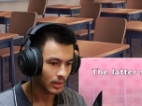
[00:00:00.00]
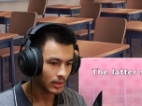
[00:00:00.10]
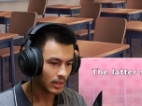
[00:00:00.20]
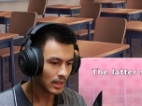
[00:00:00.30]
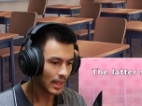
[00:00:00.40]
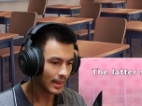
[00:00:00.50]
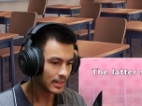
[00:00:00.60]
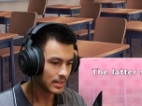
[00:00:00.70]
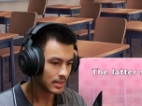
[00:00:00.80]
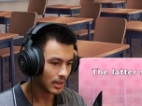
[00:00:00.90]
The latter
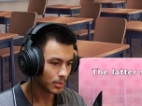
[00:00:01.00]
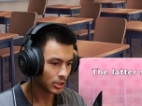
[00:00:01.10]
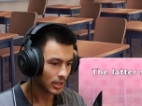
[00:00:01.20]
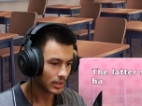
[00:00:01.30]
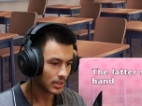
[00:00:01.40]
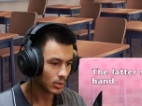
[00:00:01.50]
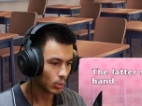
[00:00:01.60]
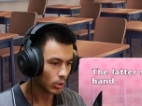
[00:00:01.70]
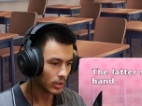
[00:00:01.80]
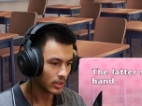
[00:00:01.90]
subject is
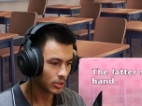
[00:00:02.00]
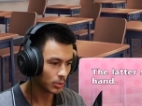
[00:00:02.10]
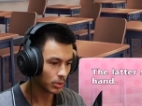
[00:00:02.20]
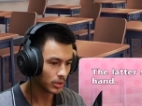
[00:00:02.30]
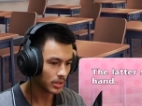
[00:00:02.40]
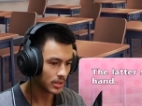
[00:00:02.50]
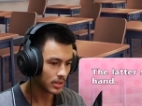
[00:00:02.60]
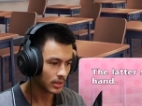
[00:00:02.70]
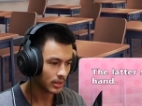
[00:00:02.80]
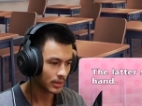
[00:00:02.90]
walking towards
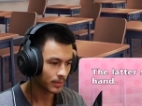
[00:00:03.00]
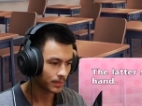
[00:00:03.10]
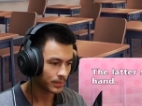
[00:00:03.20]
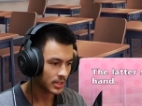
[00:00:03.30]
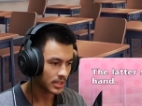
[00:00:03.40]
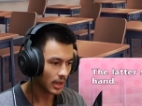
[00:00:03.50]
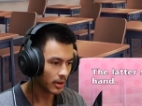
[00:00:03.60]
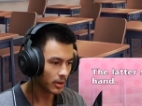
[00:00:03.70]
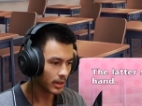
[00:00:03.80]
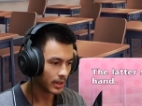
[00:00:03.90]

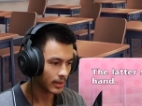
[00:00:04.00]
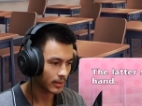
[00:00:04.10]
Sayori,